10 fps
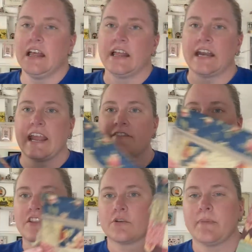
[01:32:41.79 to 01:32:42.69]
And I have
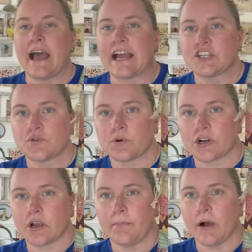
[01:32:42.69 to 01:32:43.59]
another
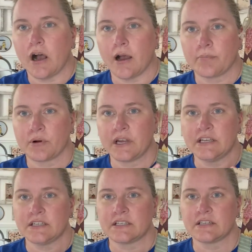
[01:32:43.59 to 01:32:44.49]
patchwork paw
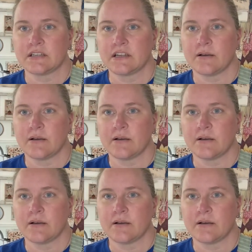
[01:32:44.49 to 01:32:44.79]
print